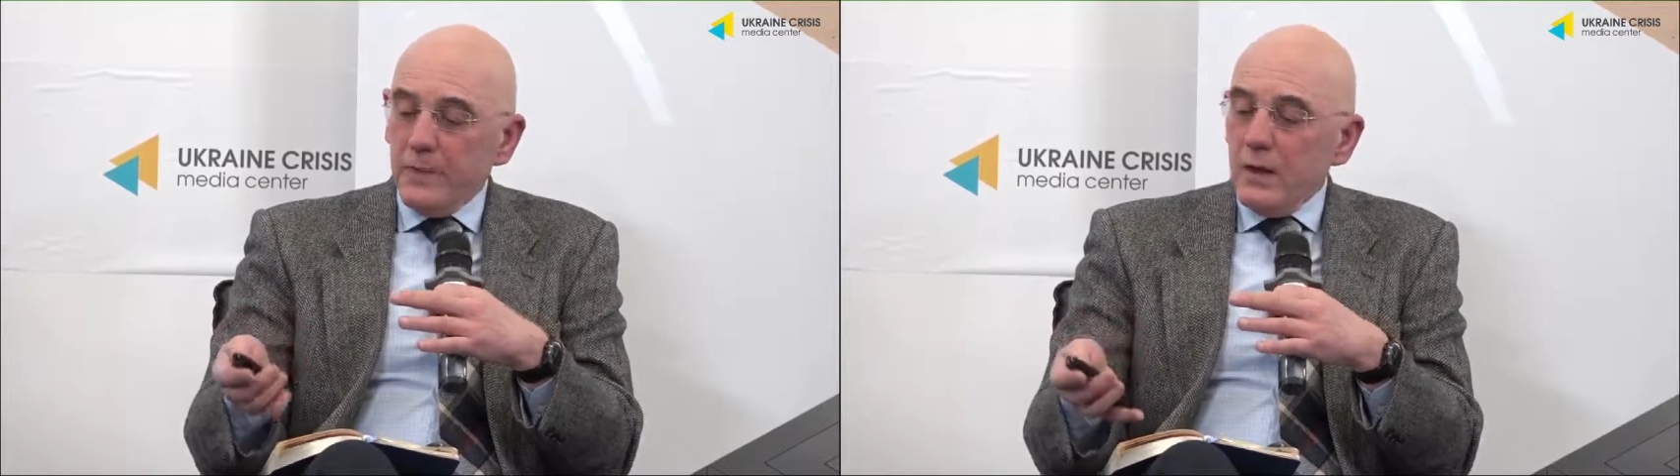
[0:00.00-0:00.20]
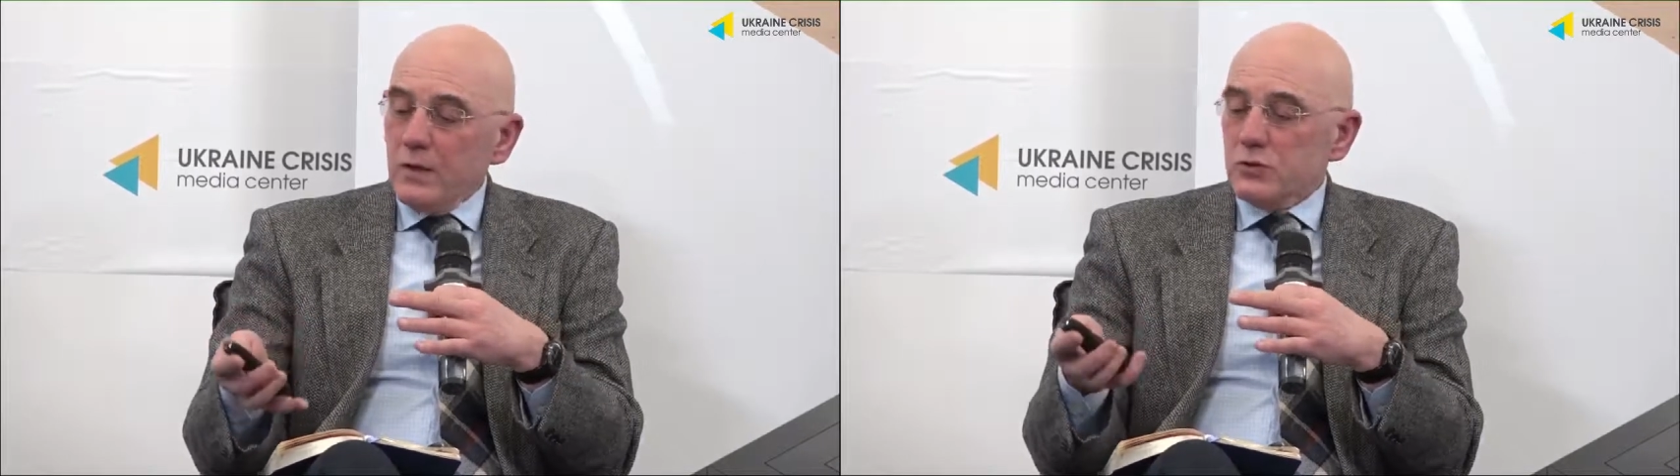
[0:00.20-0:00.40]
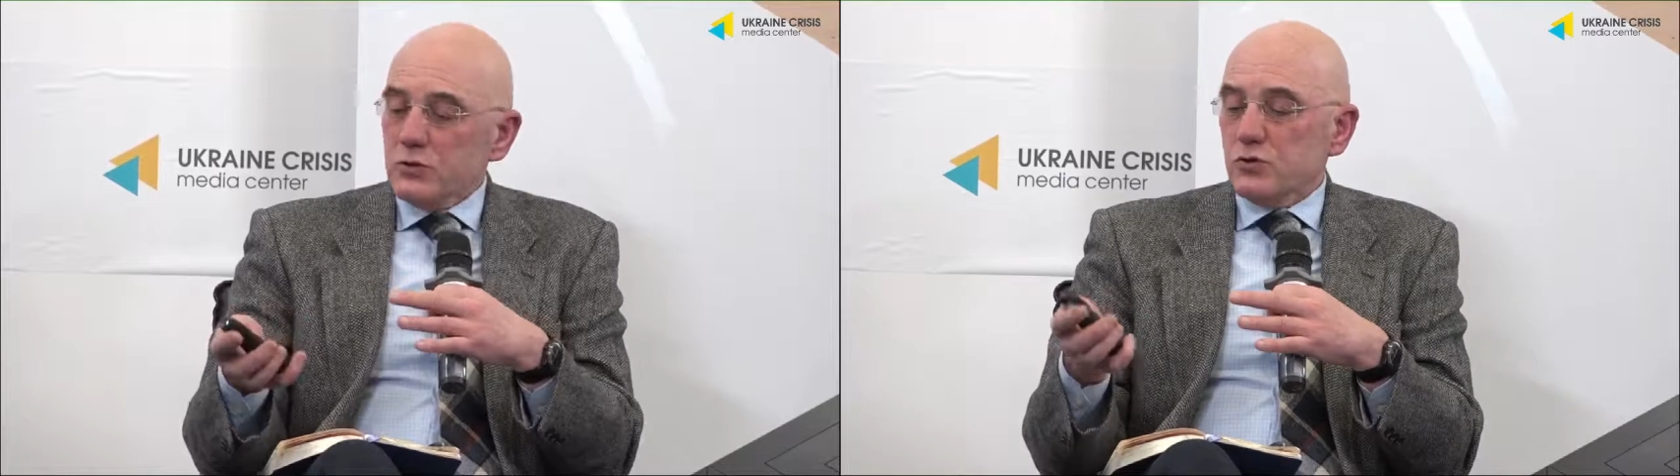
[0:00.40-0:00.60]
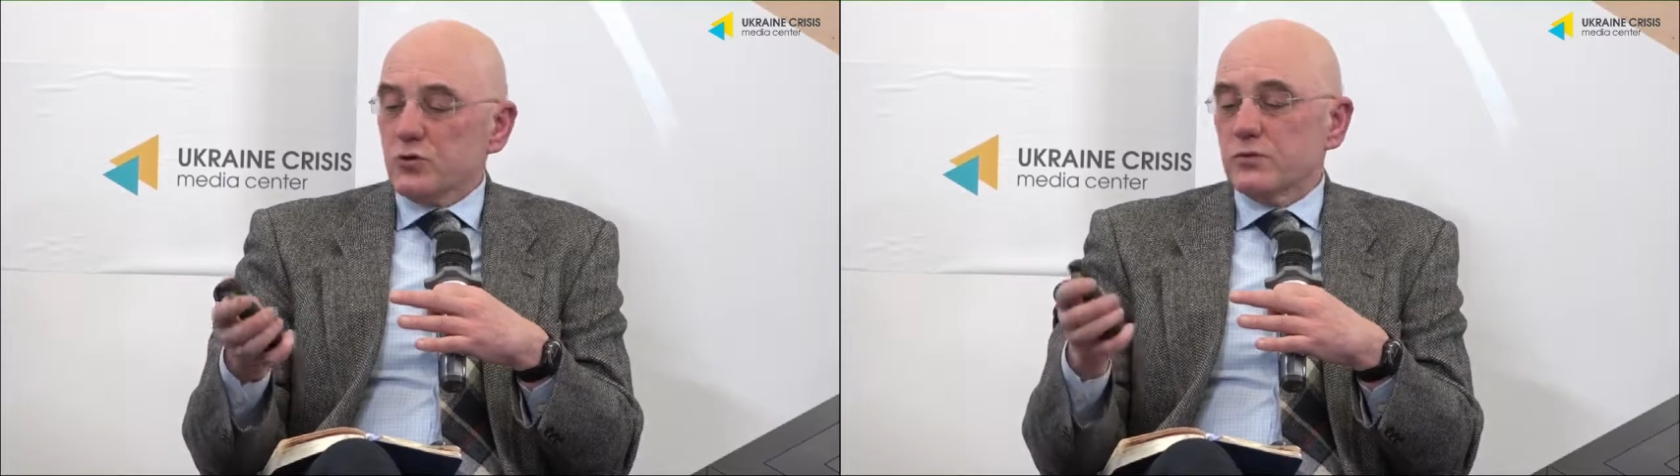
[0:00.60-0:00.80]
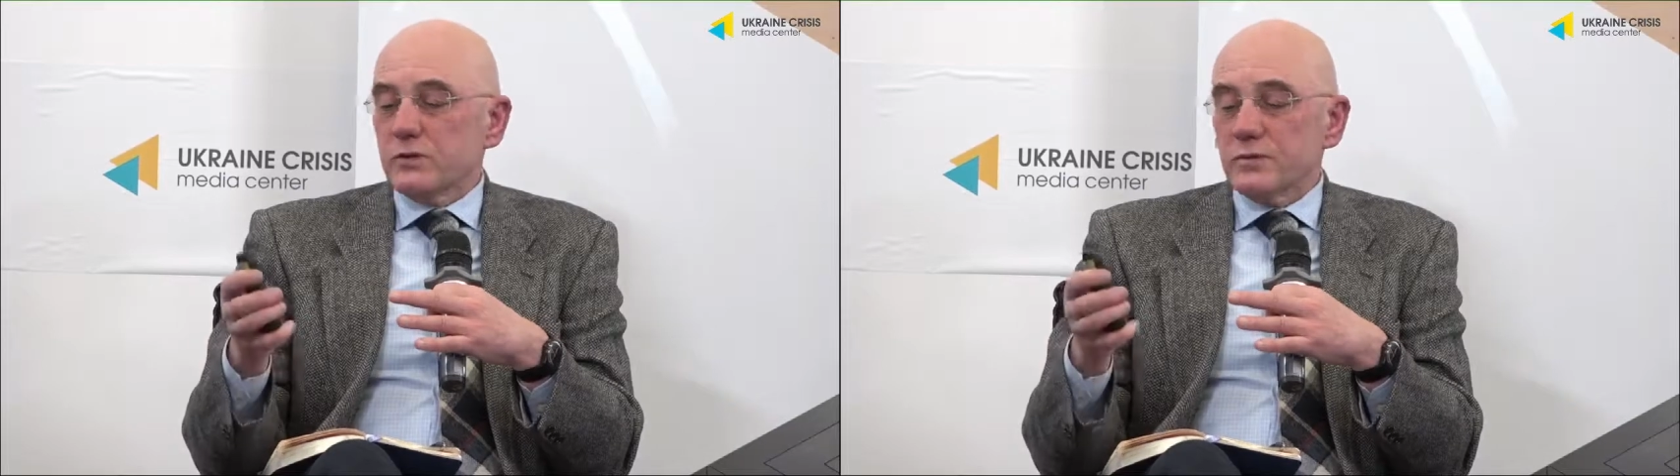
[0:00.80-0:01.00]

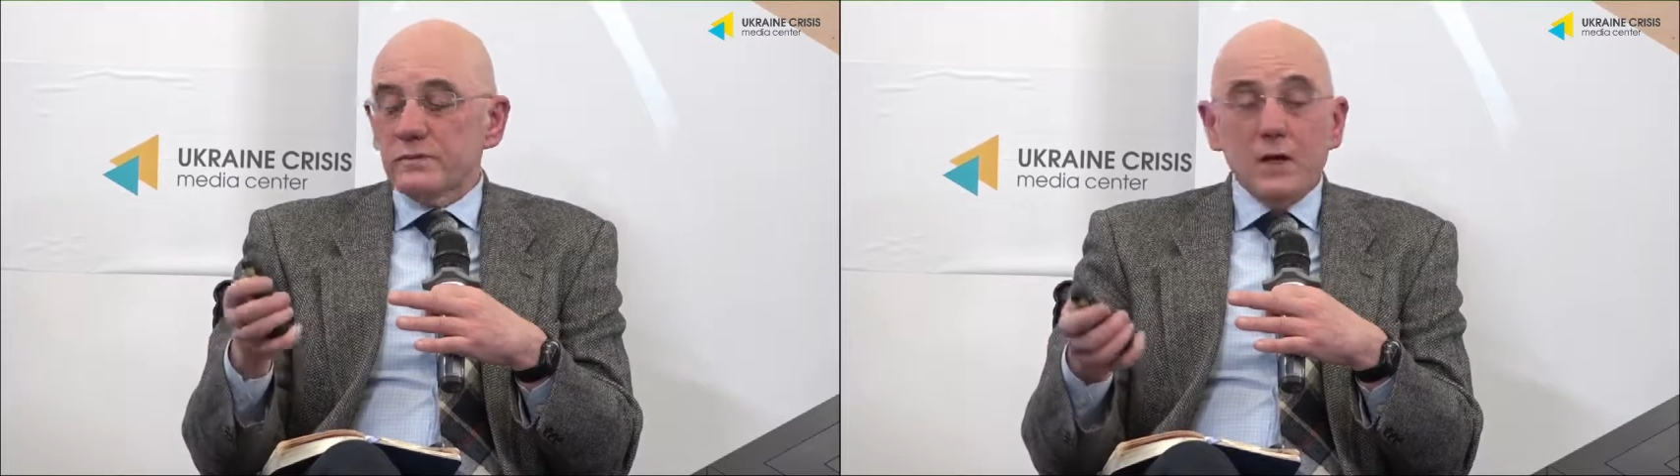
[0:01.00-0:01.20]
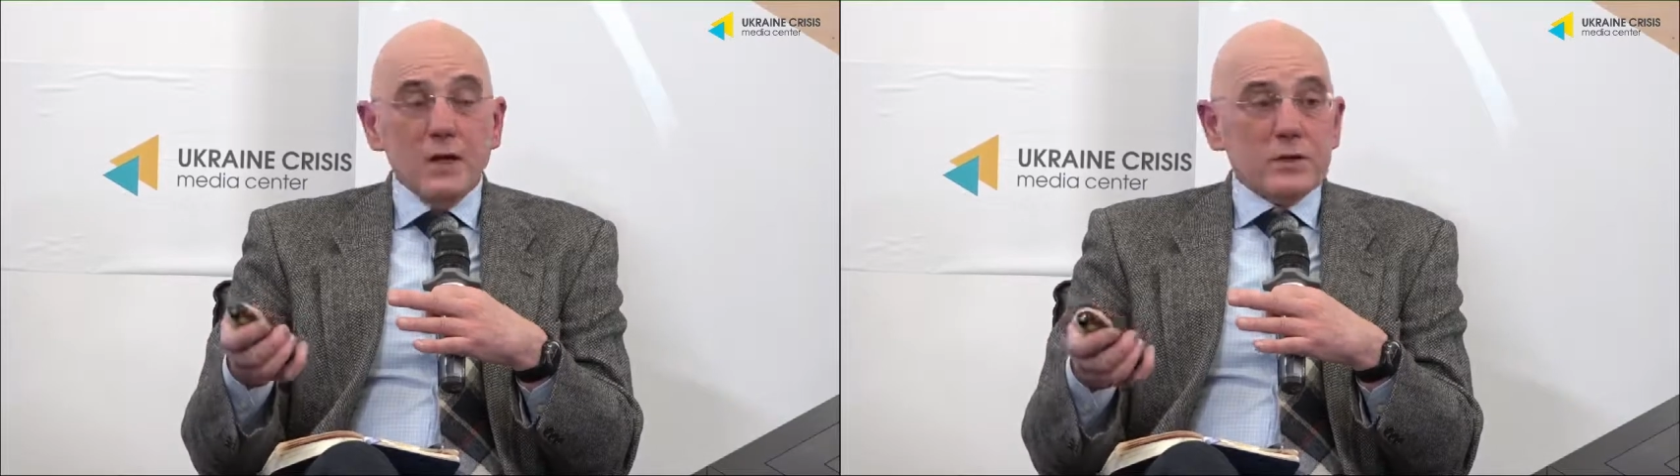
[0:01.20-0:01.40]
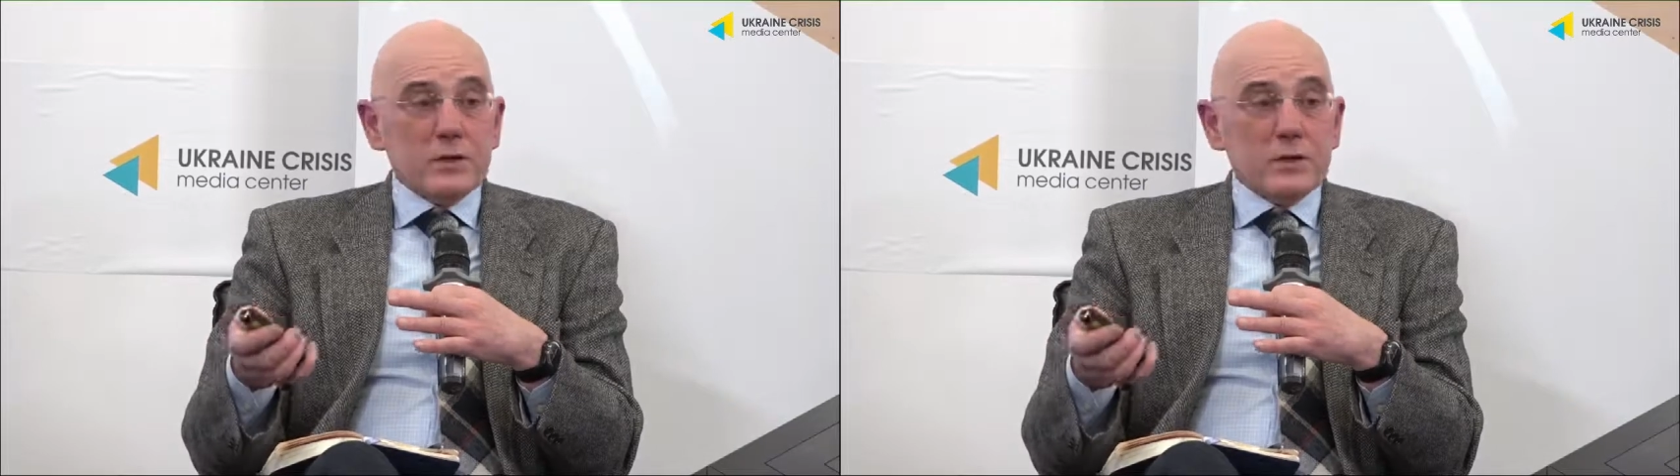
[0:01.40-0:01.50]
establish long-term